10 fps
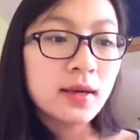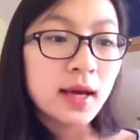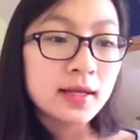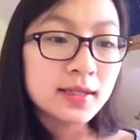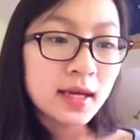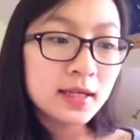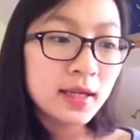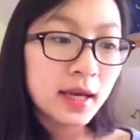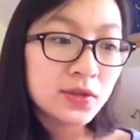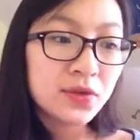and
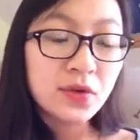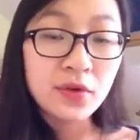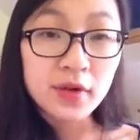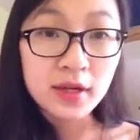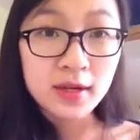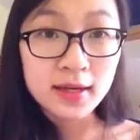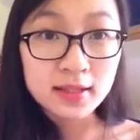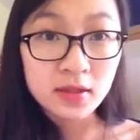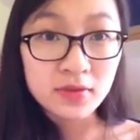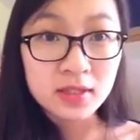any extracurricular
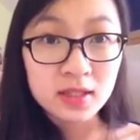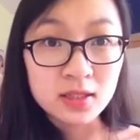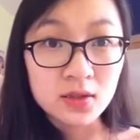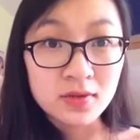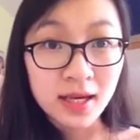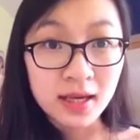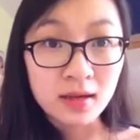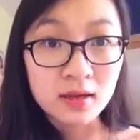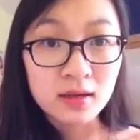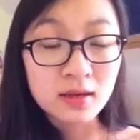activities you've
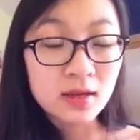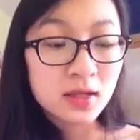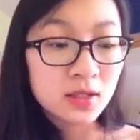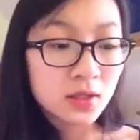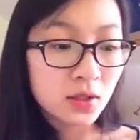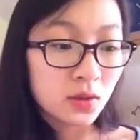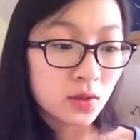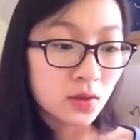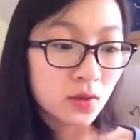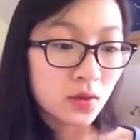taken
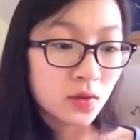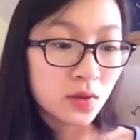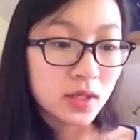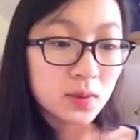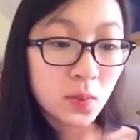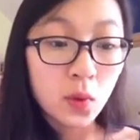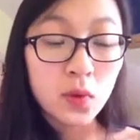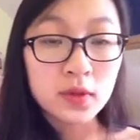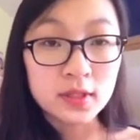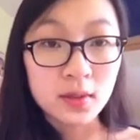to
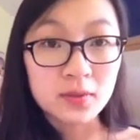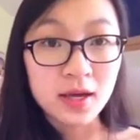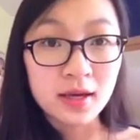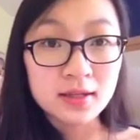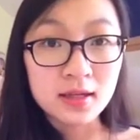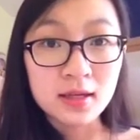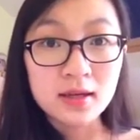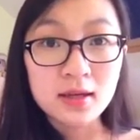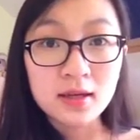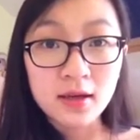explore the subject.
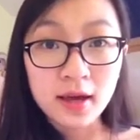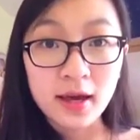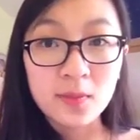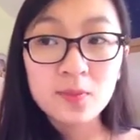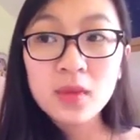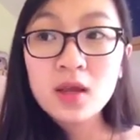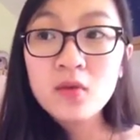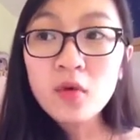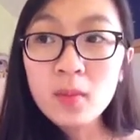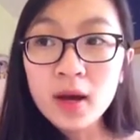Okay,
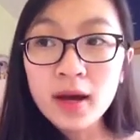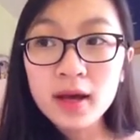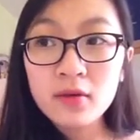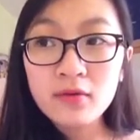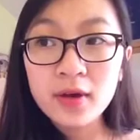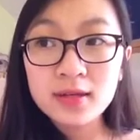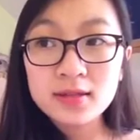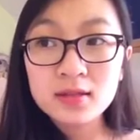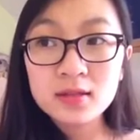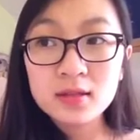for my
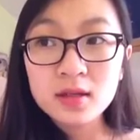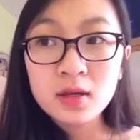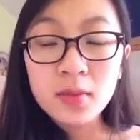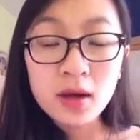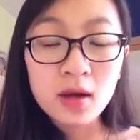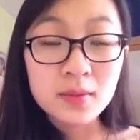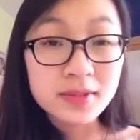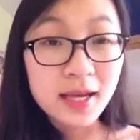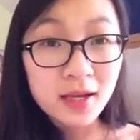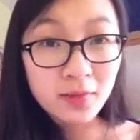
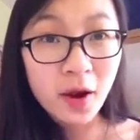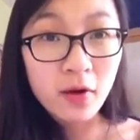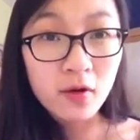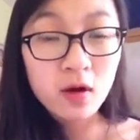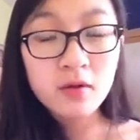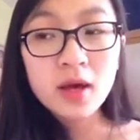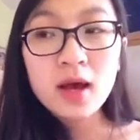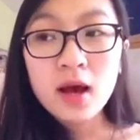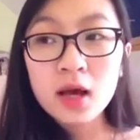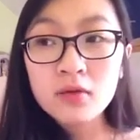second paragraph,
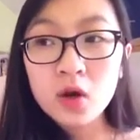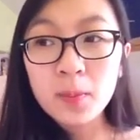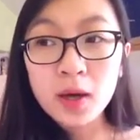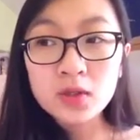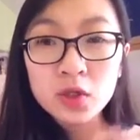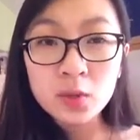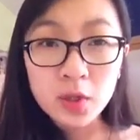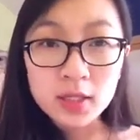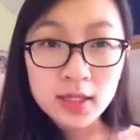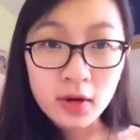I wrote about 2
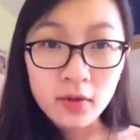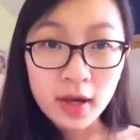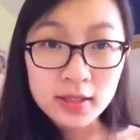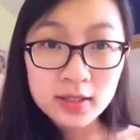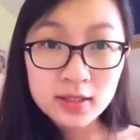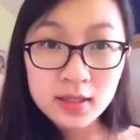books I read